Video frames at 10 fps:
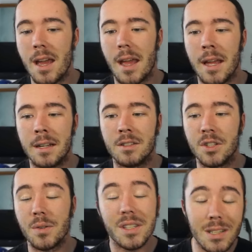And,
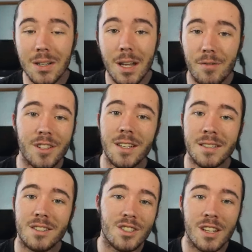you know, this song definitely
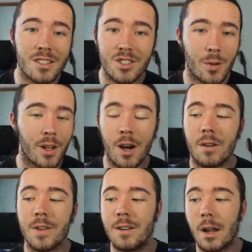doesn't show that
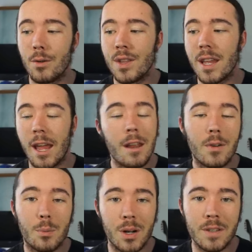off. And I don't think any of
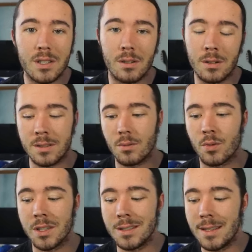her previous songs
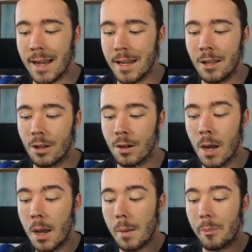really did that either.
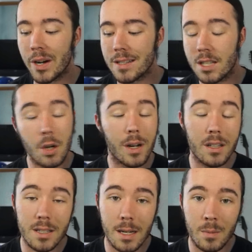But
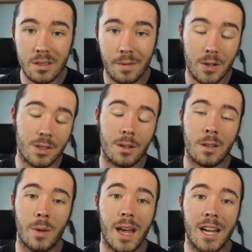Cinderella time was the first song
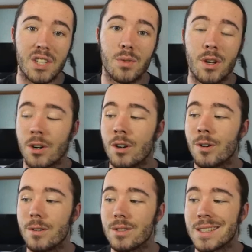that we actually heard
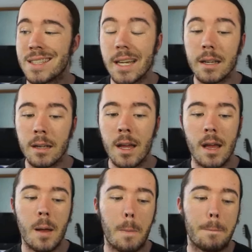her sing.
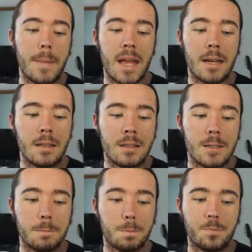And
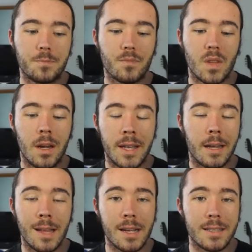
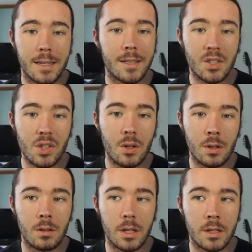again, like I said, this
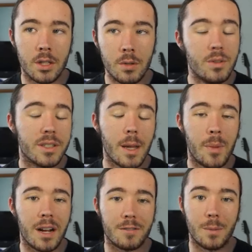song is a huge step
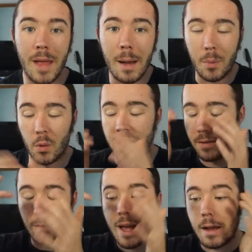back from that point,
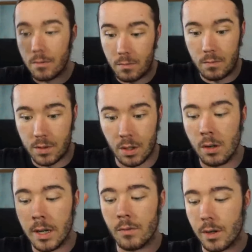from that
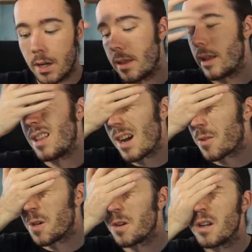song in that
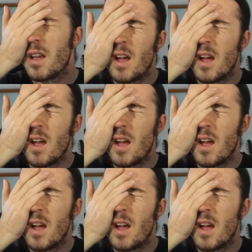regard.